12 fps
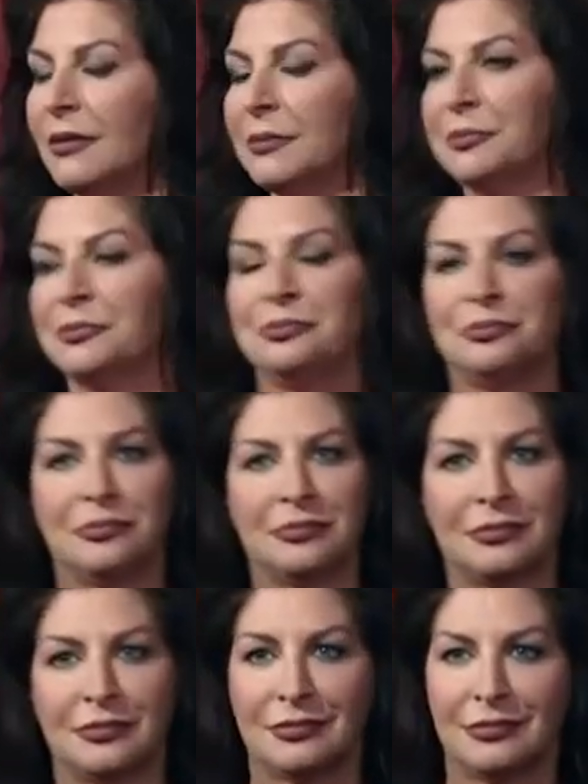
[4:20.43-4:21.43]

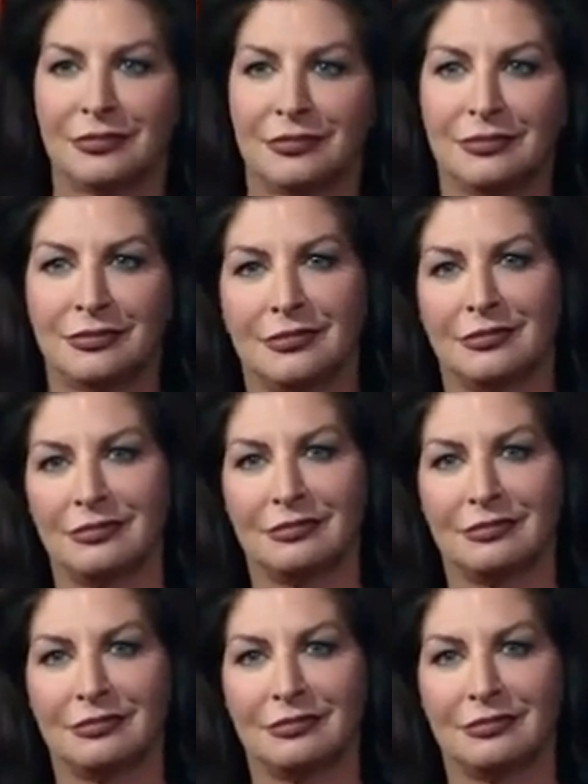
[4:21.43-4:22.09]
[no speech]